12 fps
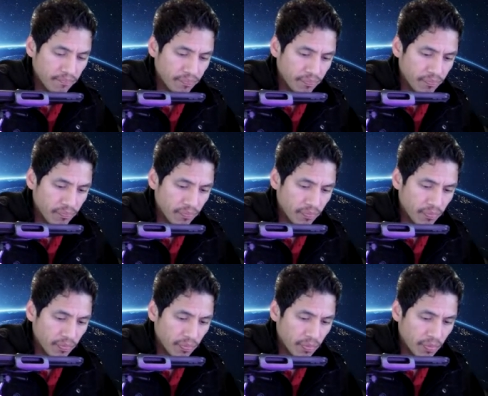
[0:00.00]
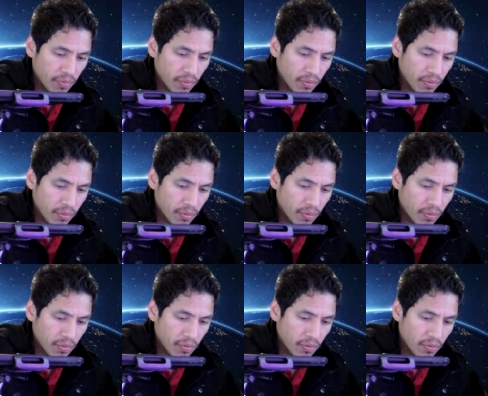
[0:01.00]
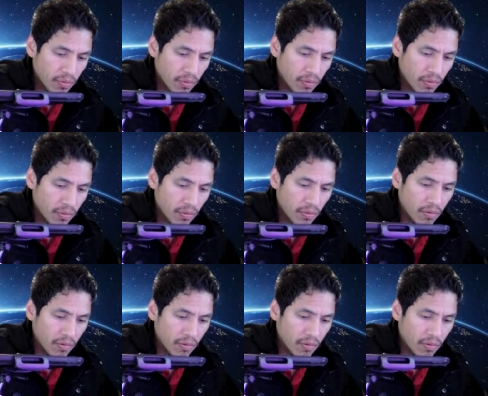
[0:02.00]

Nobody speaks.